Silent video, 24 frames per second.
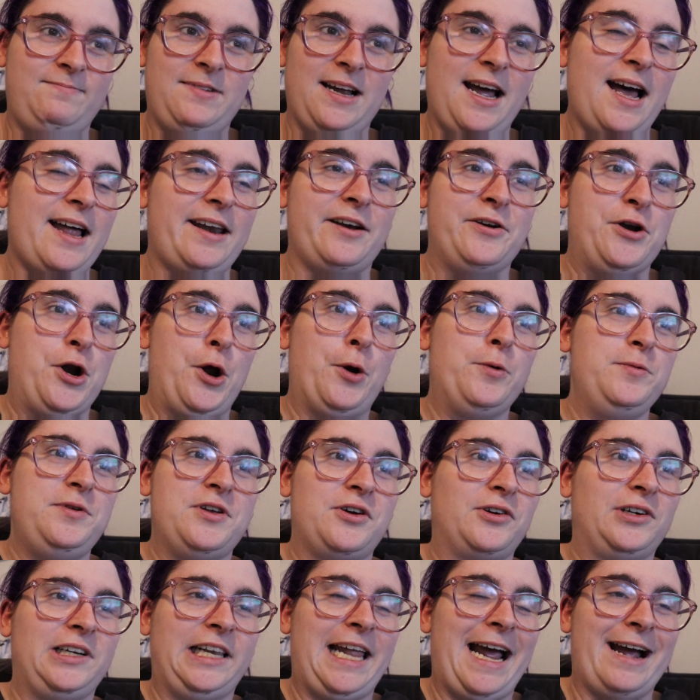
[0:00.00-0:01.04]
I don't know,
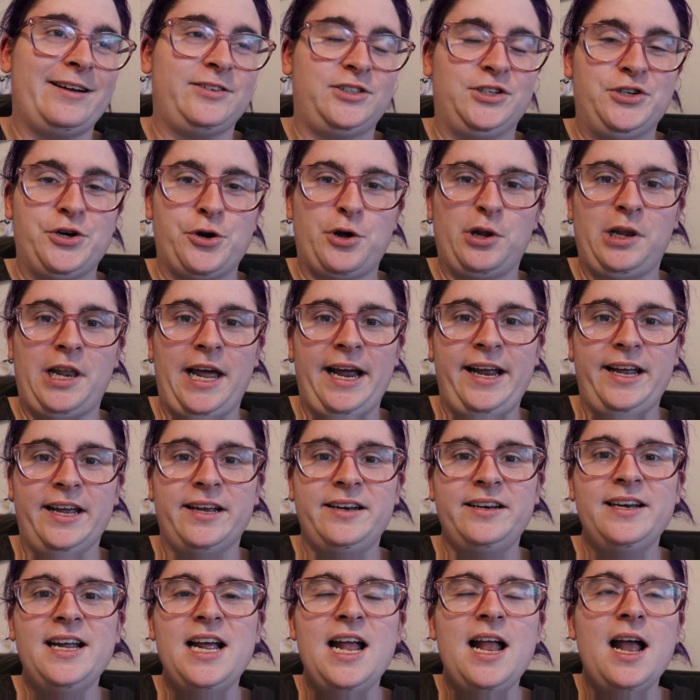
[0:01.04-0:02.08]
you're allowed to not like
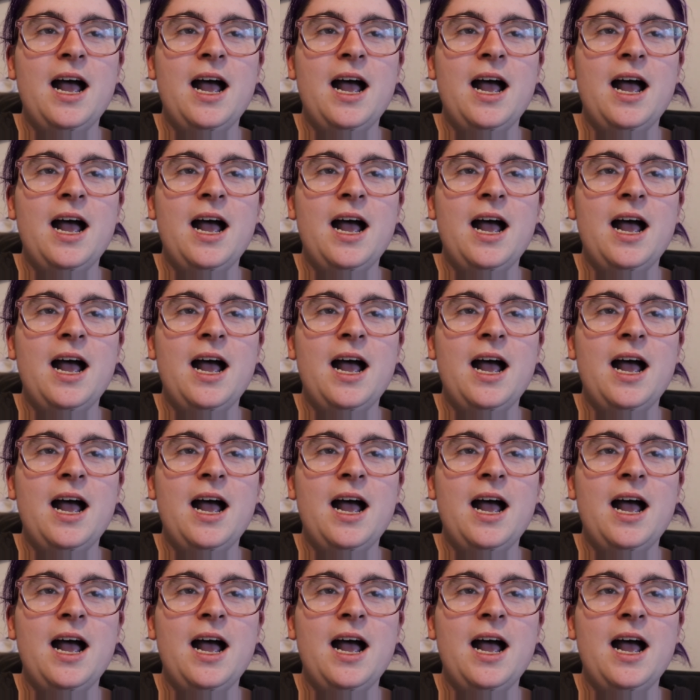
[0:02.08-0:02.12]
it.